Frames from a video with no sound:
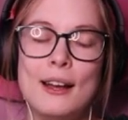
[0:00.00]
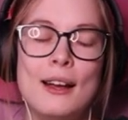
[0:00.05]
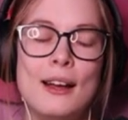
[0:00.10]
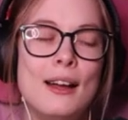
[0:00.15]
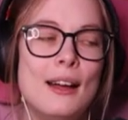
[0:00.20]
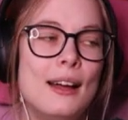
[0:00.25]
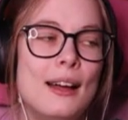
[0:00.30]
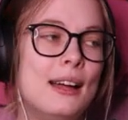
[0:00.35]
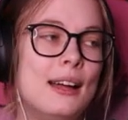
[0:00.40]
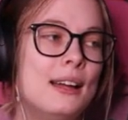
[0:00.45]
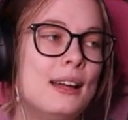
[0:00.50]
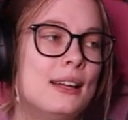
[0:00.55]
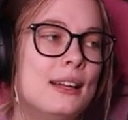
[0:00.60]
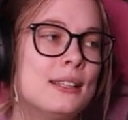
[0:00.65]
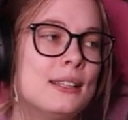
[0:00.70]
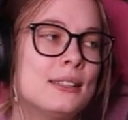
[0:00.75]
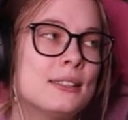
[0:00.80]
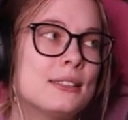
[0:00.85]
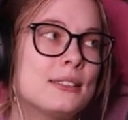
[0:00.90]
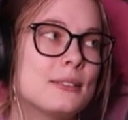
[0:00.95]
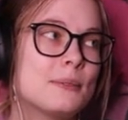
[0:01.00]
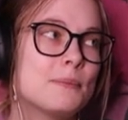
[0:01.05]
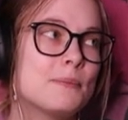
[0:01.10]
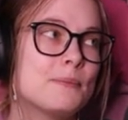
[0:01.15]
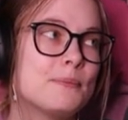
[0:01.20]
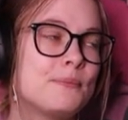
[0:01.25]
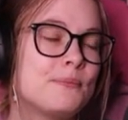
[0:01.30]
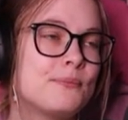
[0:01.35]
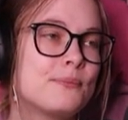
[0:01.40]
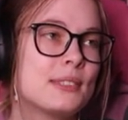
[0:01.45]
And
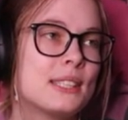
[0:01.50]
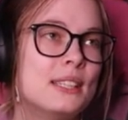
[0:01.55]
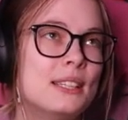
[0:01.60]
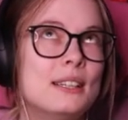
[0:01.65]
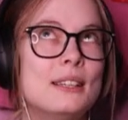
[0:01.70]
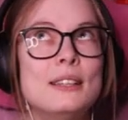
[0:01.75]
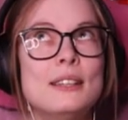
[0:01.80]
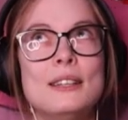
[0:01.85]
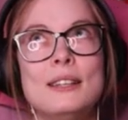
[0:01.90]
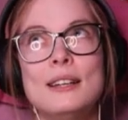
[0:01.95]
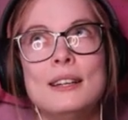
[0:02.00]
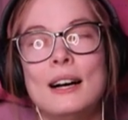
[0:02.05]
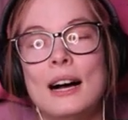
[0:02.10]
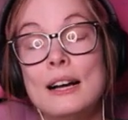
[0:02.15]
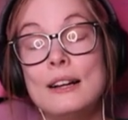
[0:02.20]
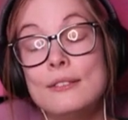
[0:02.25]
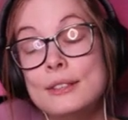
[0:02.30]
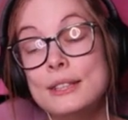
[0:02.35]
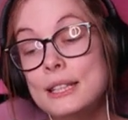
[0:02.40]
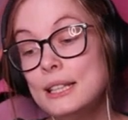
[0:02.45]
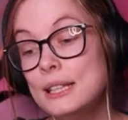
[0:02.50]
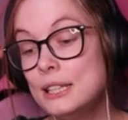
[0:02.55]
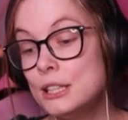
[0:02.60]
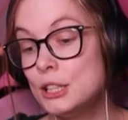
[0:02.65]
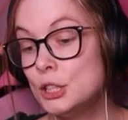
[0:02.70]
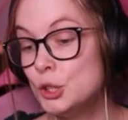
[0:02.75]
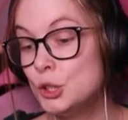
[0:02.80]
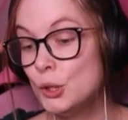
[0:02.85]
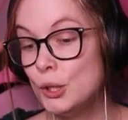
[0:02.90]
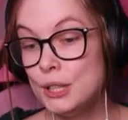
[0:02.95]
I really
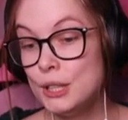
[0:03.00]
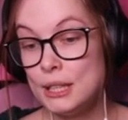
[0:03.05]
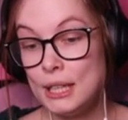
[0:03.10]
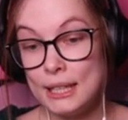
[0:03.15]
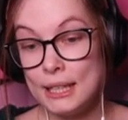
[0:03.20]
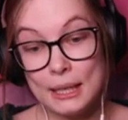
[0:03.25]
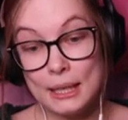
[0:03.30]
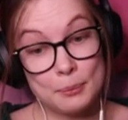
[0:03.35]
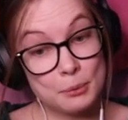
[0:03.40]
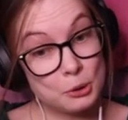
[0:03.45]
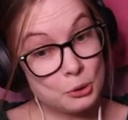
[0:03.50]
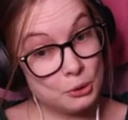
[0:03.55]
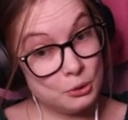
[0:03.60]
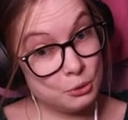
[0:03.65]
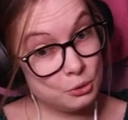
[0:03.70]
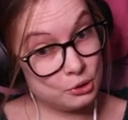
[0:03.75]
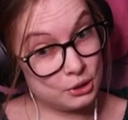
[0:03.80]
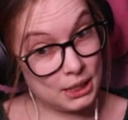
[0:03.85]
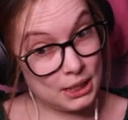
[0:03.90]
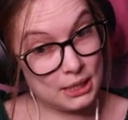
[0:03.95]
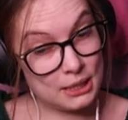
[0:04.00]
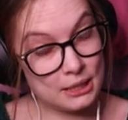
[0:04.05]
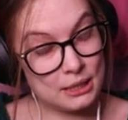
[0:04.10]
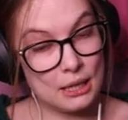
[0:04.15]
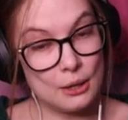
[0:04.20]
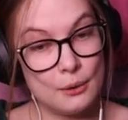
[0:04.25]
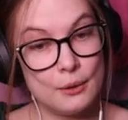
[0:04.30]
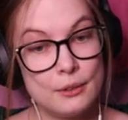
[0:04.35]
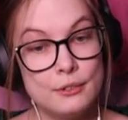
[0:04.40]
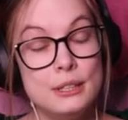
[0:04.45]
enjoyed, and I'm going to say it
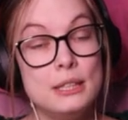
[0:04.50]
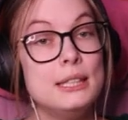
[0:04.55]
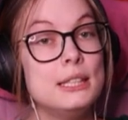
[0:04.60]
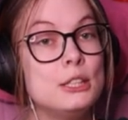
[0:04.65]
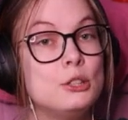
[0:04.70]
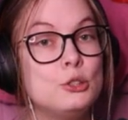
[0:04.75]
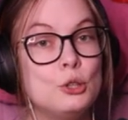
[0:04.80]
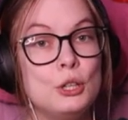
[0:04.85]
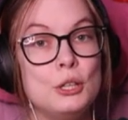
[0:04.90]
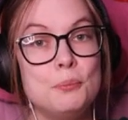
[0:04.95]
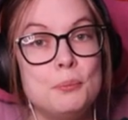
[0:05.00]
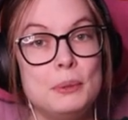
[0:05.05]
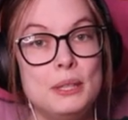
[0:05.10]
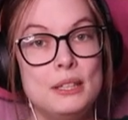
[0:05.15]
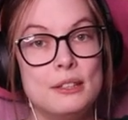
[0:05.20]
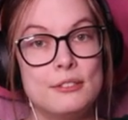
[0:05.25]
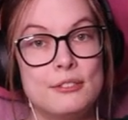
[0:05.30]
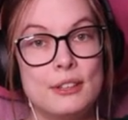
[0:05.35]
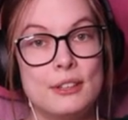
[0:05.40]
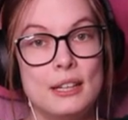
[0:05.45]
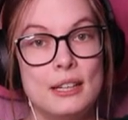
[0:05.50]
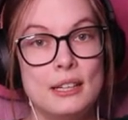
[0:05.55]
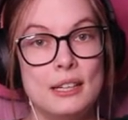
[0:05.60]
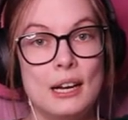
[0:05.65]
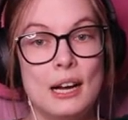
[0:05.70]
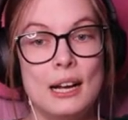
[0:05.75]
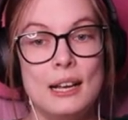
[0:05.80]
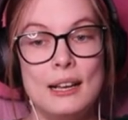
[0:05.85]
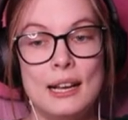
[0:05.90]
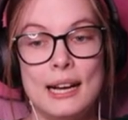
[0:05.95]
now, I really enjoyed BFA.
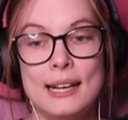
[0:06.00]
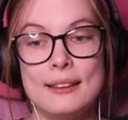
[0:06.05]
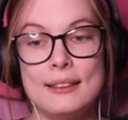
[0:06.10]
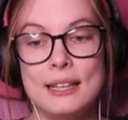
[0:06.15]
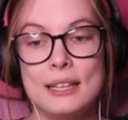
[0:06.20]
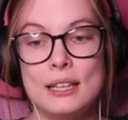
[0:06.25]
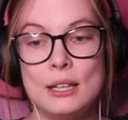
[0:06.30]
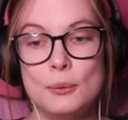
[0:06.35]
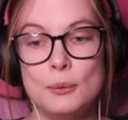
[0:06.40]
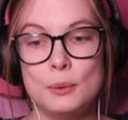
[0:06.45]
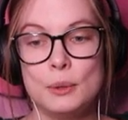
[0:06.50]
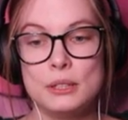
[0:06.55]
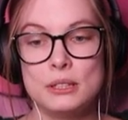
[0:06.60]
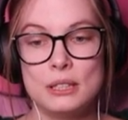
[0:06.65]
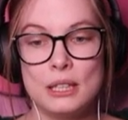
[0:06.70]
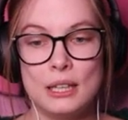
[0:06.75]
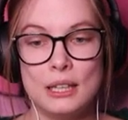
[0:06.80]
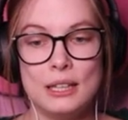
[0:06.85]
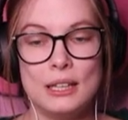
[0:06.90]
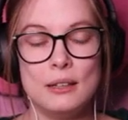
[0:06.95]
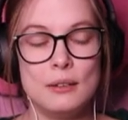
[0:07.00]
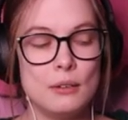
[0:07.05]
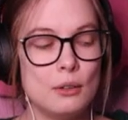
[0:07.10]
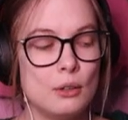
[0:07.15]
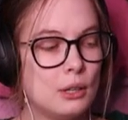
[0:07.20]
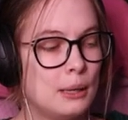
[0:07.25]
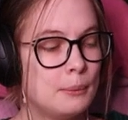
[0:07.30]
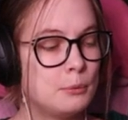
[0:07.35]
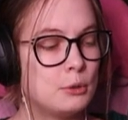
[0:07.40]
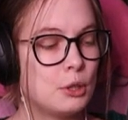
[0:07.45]
I liked that it was a
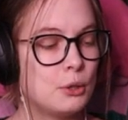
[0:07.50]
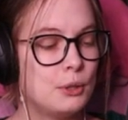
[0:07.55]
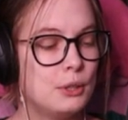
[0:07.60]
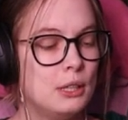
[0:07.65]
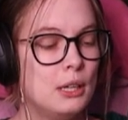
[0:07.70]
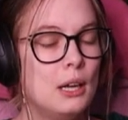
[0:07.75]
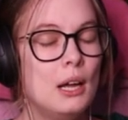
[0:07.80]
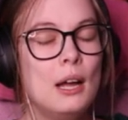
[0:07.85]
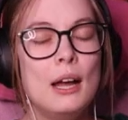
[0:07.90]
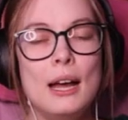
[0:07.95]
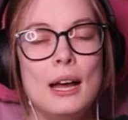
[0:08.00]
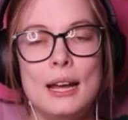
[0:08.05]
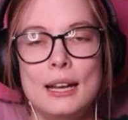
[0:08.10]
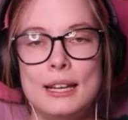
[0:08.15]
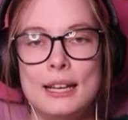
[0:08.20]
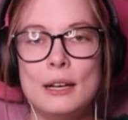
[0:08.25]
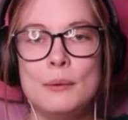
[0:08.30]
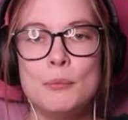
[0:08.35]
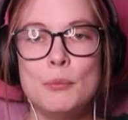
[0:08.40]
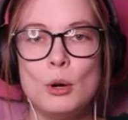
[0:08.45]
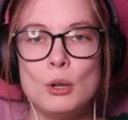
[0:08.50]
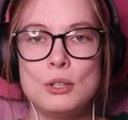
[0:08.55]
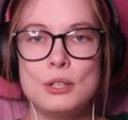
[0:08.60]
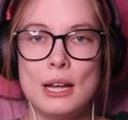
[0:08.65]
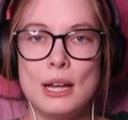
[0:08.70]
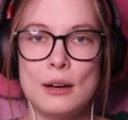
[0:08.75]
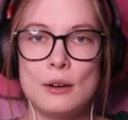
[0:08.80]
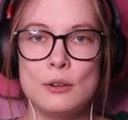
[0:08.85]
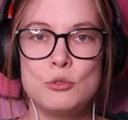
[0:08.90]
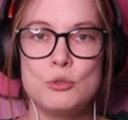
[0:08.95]
little more
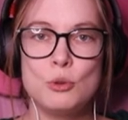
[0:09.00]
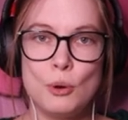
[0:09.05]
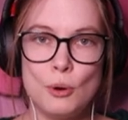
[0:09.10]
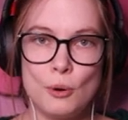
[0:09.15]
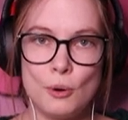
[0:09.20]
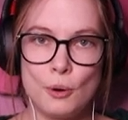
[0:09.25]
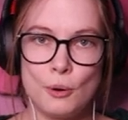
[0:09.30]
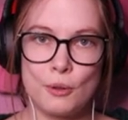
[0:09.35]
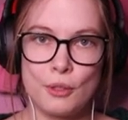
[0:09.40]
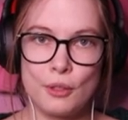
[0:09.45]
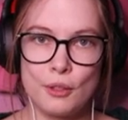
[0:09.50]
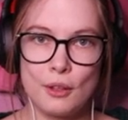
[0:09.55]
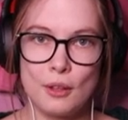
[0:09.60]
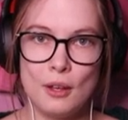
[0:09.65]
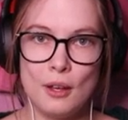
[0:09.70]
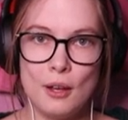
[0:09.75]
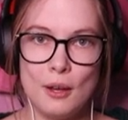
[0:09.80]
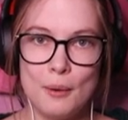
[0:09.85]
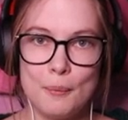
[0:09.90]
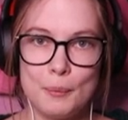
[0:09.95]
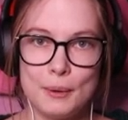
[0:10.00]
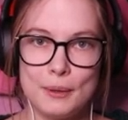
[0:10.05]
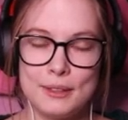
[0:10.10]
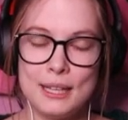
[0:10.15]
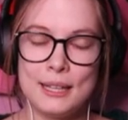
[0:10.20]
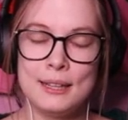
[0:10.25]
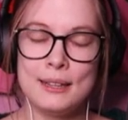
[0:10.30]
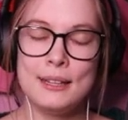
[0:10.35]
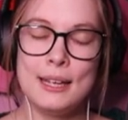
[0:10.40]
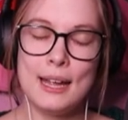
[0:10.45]
down to earth. But
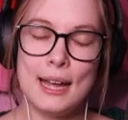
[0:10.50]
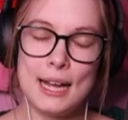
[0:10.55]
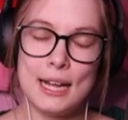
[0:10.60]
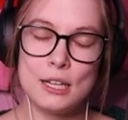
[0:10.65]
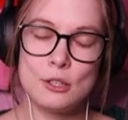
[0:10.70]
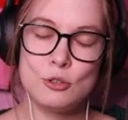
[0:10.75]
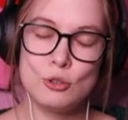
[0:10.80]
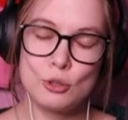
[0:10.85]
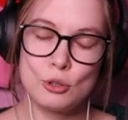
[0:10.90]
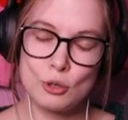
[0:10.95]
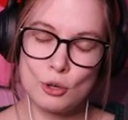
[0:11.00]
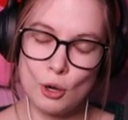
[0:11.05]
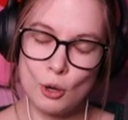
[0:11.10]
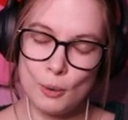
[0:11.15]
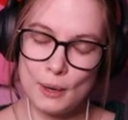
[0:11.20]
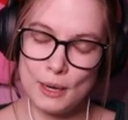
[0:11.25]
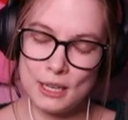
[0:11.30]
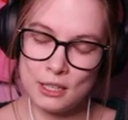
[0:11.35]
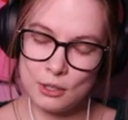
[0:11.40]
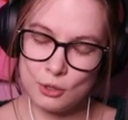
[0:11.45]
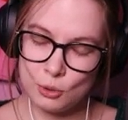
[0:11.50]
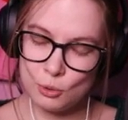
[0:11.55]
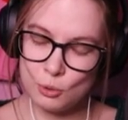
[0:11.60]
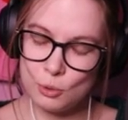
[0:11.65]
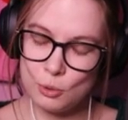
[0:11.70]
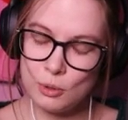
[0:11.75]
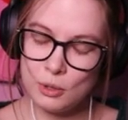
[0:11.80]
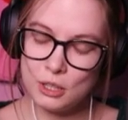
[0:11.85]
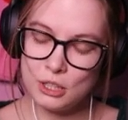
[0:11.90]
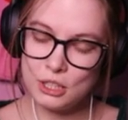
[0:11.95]
then they had to go and
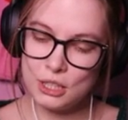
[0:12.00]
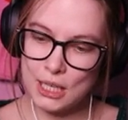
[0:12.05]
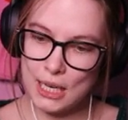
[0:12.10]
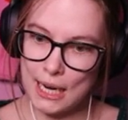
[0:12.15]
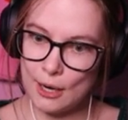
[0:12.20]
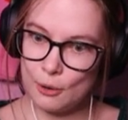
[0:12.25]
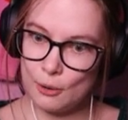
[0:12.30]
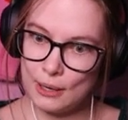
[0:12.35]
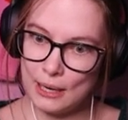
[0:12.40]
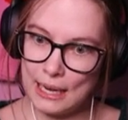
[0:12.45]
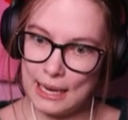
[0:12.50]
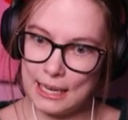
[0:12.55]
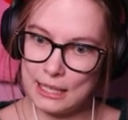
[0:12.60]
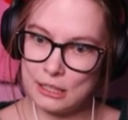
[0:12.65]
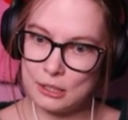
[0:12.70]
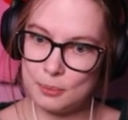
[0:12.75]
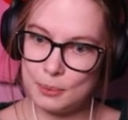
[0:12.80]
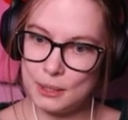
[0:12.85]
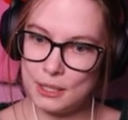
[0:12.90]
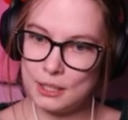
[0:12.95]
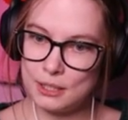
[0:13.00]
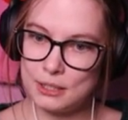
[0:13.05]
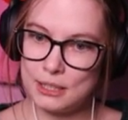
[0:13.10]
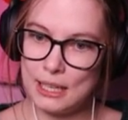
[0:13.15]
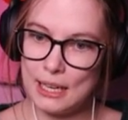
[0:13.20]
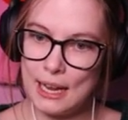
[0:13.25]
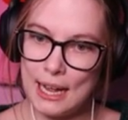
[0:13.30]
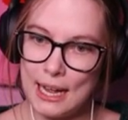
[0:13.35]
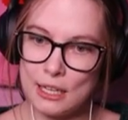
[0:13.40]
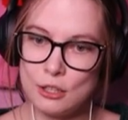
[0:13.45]
do Shadowlands because they
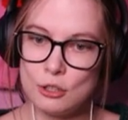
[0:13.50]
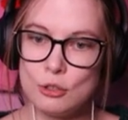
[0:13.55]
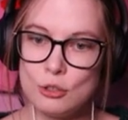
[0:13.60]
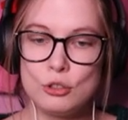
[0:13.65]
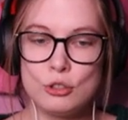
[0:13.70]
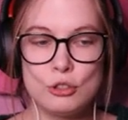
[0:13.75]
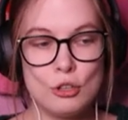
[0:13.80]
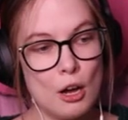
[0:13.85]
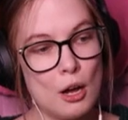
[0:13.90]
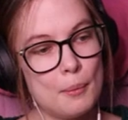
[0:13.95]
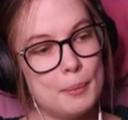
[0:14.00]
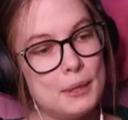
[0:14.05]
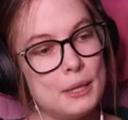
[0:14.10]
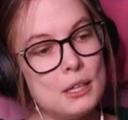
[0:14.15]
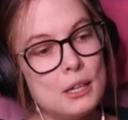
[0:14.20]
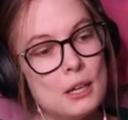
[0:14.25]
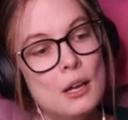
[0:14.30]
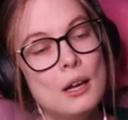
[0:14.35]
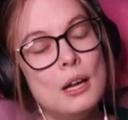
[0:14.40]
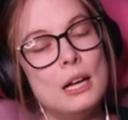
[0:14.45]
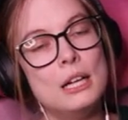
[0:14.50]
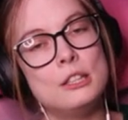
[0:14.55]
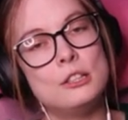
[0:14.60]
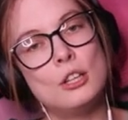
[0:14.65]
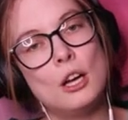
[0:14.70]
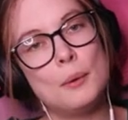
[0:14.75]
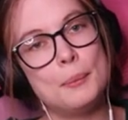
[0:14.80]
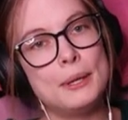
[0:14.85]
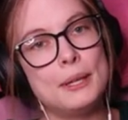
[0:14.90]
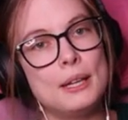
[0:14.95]
had to top it and
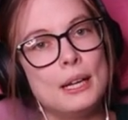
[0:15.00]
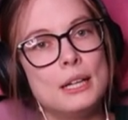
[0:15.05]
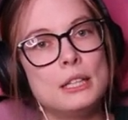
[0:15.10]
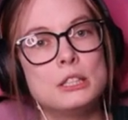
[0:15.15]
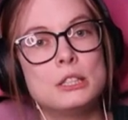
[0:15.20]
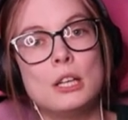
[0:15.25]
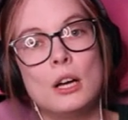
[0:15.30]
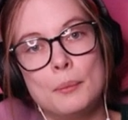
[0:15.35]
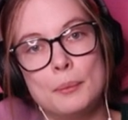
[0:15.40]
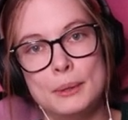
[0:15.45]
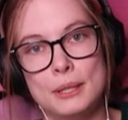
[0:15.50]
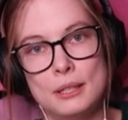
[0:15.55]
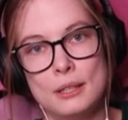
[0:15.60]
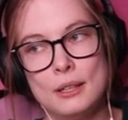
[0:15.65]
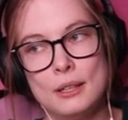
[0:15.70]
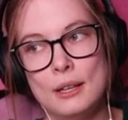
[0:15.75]
top it and top it.